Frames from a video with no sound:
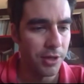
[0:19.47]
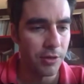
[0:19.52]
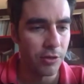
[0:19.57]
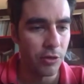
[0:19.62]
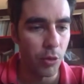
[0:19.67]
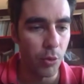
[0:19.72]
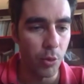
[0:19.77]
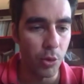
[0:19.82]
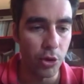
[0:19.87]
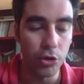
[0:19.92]

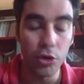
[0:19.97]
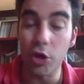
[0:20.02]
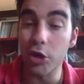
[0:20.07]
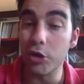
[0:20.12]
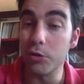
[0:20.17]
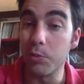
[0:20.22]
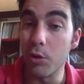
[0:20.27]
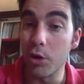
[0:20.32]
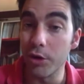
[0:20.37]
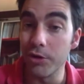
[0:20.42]
So we were
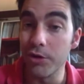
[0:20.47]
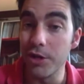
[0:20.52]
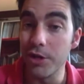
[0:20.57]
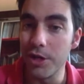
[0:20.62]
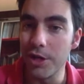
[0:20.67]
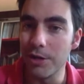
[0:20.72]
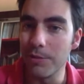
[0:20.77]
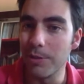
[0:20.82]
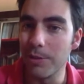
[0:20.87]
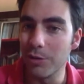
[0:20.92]
not born
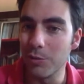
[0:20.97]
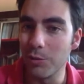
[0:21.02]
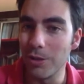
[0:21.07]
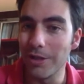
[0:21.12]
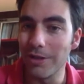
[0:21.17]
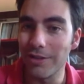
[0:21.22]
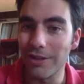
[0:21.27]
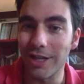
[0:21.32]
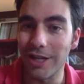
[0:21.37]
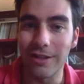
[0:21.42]
here, but we
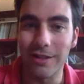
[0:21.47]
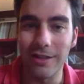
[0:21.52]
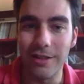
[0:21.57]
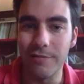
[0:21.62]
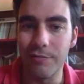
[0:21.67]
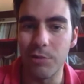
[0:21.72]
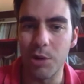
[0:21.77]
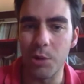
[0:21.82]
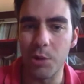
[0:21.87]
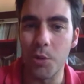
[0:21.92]
started
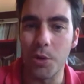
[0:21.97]
living when we